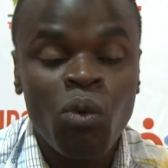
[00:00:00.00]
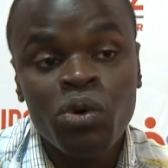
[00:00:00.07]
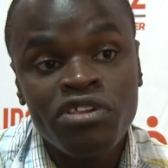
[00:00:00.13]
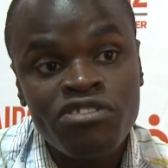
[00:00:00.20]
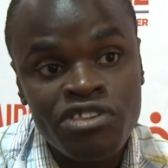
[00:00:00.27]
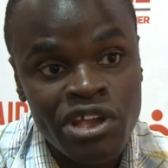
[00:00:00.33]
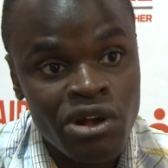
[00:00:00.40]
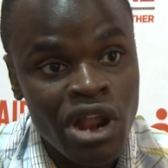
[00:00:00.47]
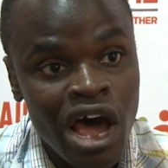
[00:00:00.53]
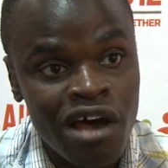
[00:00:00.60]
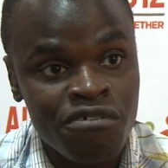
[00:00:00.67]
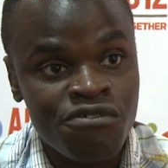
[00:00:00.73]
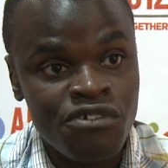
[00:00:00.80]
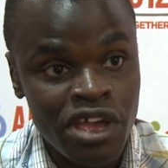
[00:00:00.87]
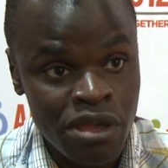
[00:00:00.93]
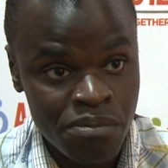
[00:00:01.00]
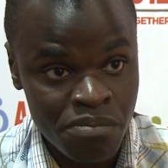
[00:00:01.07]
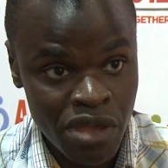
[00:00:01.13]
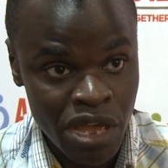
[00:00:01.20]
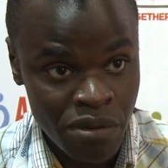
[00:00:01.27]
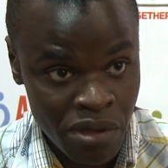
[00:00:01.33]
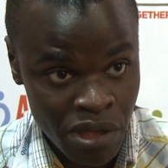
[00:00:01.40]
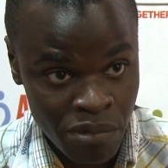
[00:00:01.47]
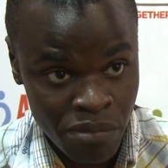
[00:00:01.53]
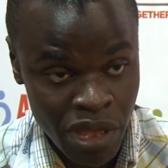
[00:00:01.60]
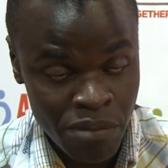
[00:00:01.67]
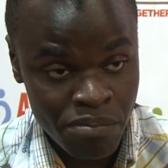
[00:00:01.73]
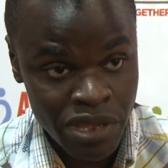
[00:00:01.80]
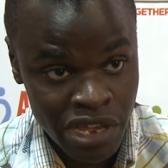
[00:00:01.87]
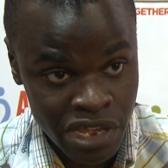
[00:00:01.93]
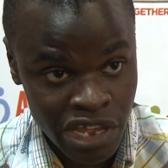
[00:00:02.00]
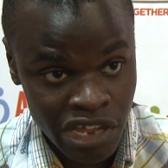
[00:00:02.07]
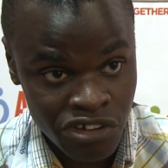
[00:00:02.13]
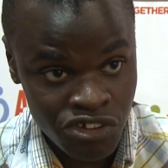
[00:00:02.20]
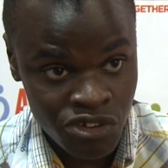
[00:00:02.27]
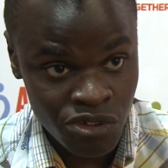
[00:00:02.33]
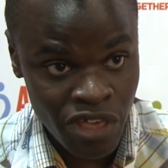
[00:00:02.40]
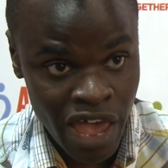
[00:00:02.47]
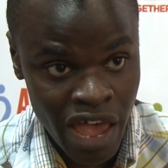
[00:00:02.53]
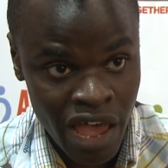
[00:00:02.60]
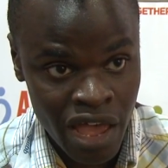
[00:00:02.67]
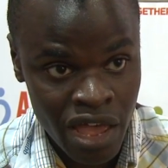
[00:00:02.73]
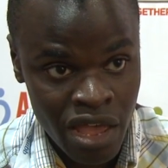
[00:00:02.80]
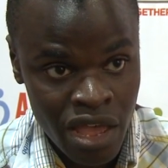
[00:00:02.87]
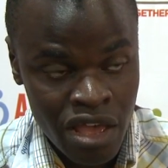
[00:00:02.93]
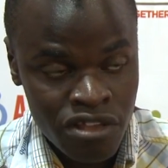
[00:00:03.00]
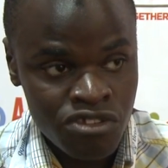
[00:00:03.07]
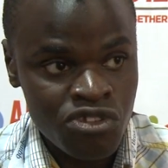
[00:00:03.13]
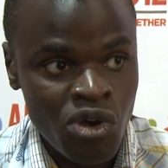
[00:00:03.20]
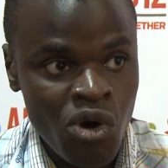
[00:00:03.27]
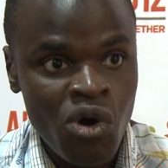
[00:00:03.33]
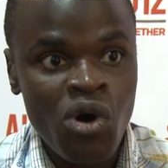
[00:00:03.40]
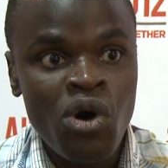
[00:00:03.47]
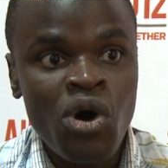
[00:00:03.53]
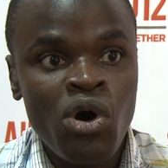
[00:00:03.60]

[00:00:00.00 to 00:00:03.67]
we still have a big issue there. So